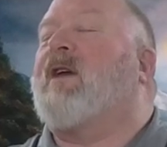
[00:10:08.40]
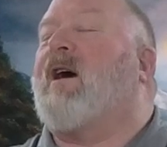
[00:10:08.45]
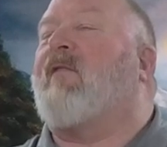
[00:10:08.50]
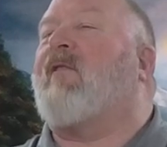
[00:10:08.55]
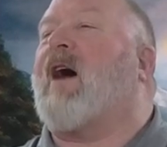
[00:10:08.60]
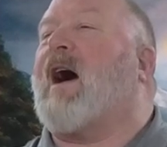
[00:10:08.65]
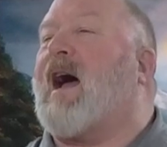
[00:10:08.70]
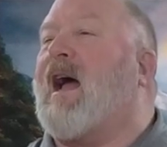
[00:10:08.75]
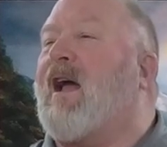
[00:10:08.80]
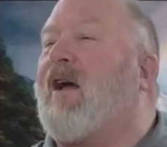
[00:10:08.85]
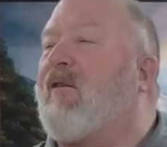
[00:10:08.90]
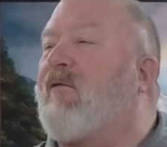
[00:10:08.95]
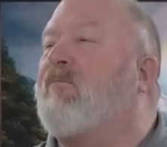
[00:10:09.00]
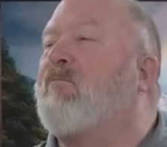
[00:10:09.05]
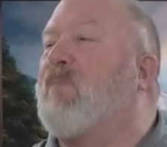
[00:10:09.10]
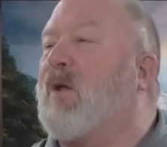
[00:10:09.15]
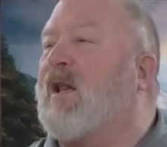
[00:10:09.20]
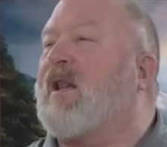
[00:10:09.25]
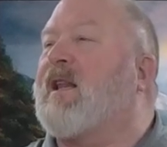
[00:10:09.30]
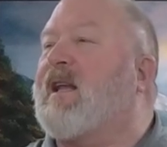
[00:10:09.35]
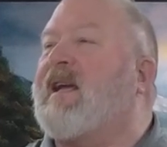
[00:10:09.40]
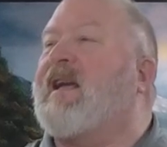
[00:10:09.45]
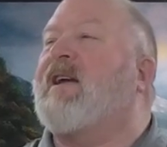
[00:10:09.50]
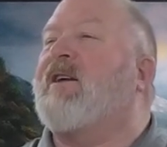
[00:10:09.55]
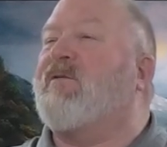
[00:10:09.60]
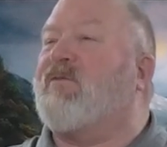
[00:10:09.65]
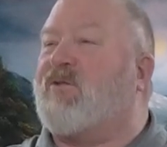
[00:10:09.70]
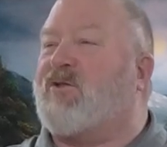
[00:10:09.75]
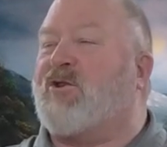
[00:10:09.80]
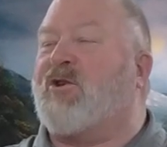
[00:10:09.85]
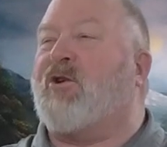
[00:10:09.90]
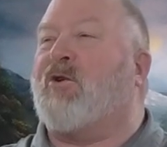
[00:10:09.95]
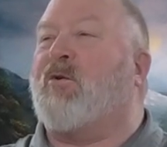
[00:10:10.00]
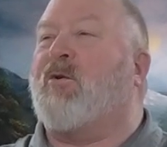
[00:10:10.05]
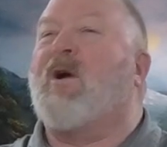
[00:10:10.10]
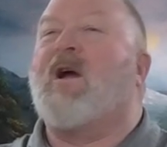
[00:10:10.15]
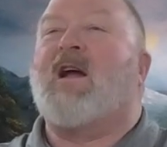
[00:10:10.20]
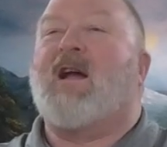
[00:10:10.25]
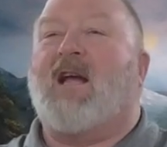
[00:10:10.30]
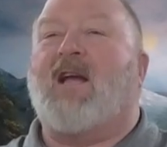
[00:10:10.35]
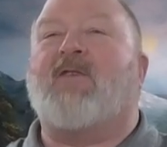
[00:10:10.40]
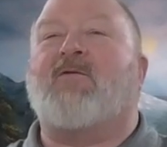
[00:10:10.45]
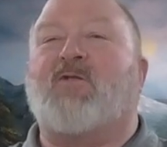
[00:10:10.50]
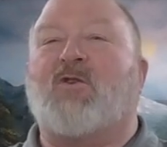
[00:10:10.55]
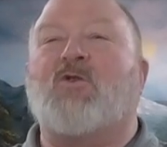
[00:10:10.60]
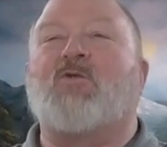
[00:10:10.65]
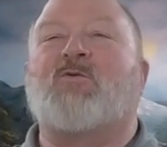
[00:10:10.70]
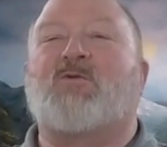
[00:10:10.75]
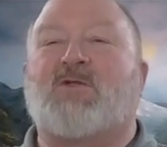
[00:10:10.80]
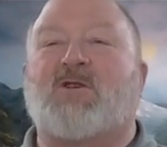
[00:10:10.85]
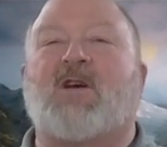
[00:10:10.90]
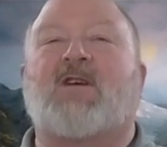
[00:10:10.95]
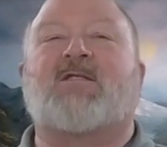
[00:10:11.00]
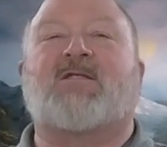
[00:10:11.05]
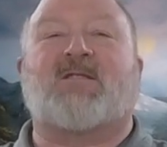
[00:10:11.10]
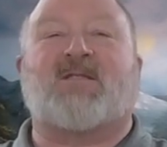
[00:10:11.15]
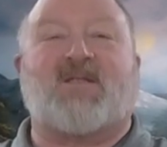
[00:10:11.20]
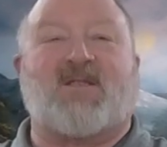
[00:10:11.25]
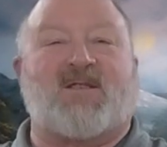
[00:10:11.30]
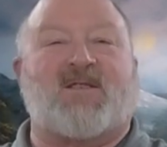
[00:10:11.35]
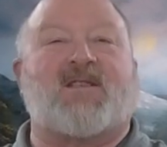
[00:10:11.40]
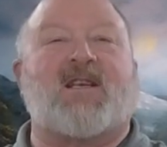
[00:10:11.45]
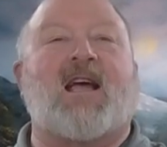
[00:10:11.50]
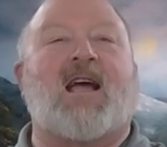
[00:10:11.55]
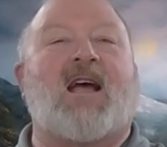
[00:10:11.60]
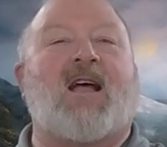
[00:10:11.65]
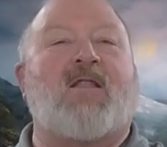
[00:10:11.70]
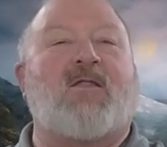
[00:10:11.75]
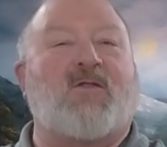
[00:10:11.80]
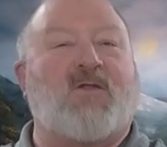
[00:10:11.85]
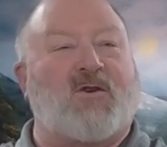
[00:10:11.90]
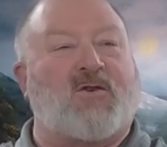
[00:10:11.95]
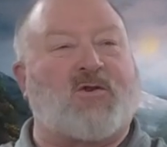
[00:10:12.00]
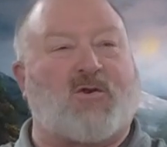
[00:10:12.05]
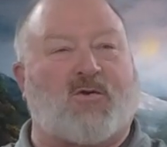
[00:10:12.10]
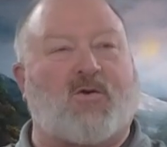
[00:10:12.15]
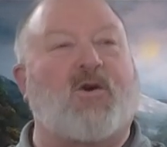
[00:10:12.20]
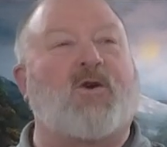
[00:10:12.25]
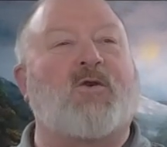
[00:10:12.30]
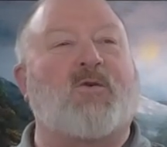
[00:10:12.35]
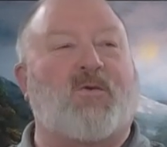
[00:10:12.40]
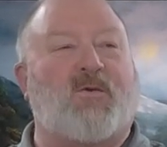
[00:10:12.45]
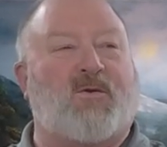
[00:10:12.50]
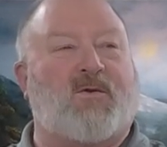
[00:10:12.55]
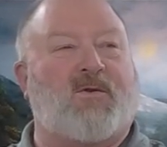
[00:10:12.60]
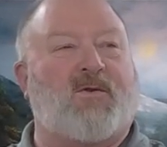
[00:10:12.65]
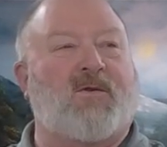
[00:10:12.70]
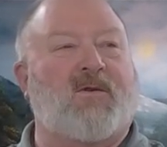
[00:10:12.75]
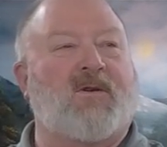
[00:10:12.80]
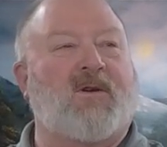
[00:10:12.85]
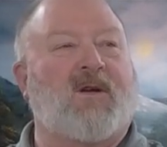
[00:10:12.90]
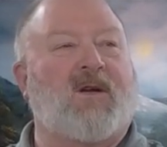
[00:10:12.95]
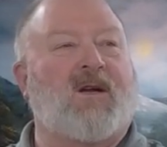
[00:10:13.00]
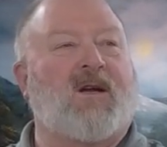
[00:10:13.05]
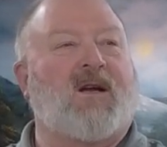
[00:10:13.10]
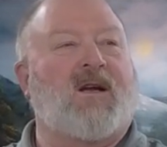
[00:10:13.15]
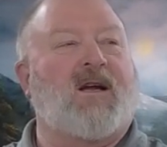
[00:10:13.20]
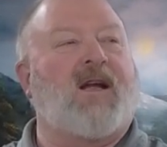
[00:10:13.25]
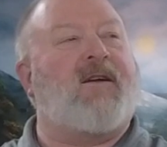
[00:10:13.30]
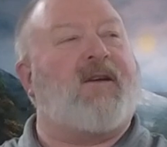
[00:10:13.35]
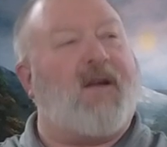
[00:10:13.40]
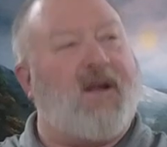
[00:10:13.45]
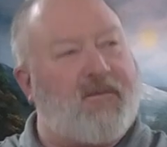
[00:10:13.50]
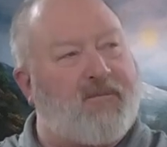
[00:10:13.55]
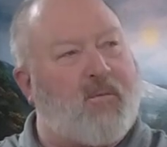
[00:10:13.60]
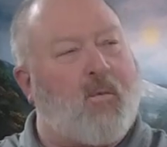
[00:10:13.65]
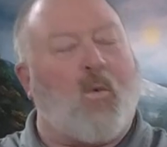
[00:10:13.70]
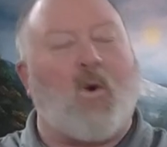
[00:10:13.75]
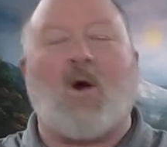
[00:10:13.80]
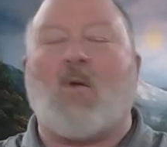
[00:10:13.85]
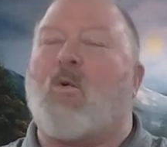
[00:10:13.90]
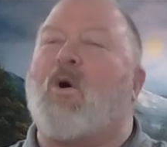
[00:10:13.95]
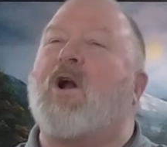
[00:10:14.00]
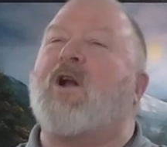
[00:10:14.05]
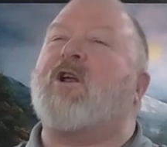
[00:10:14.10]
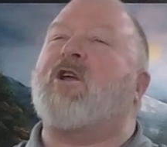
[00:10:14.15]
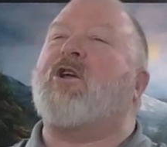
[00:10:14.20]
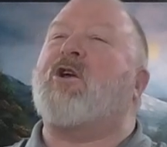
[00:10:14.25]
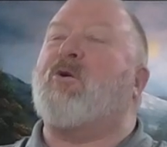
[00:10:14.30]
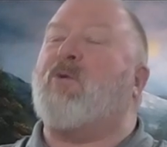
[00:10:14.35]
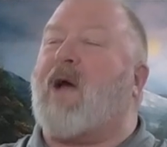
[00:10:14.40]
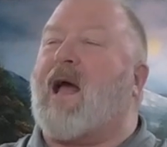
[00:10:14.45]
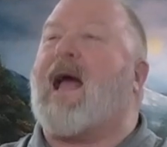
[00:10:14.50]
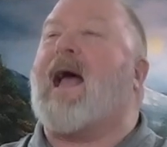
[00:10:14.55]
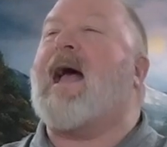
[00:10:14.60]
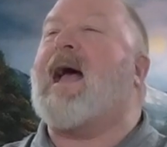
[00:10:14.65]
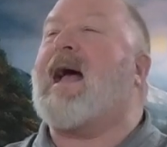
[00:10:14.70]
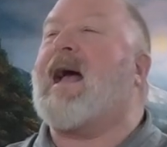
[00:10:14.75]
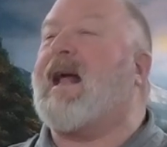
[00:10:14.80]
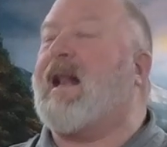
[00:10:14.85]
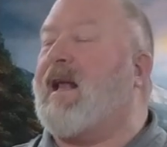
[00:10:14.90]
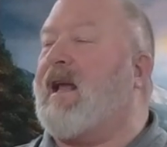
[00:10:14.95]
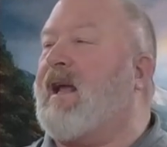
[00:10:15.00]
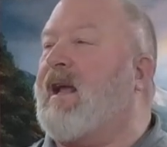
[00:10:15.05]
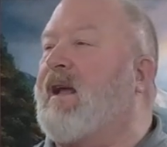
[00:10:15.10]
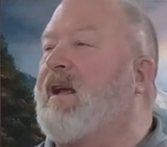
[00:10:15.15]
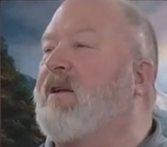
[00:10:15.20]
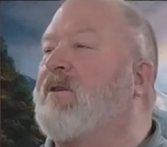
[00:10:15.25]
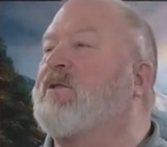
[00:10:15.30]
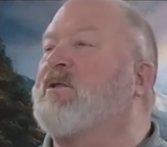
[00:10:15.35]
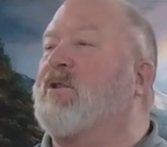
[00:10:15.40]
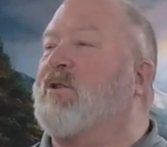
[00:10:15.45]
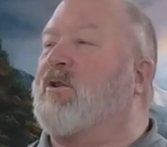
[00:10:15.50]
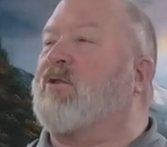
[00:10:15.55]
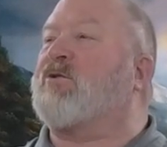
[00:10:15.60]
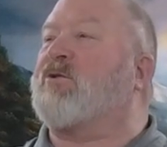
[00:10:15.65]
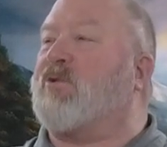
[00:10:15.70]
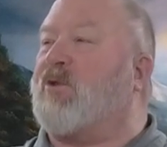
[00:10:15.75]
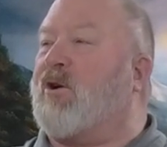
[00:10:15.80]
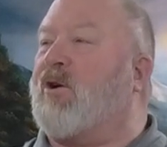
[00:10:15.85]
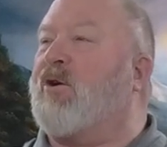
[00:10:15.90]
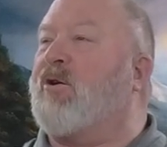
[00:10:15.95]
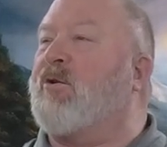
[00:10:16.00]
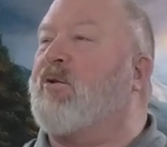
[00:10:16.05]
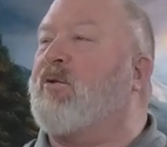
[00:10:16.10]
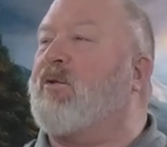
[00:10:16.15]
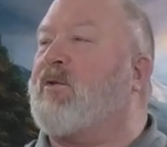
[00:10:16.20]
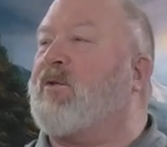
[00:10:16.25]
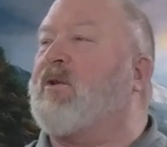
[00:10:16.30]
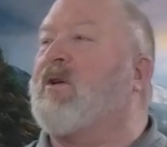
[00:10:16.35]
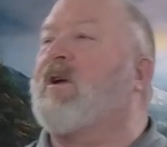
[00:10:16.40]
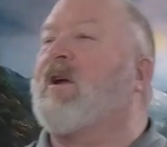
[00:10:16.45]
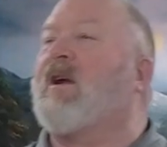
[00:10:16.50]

have I have believed you if you just said the truth? If, what, what are you adding to the truth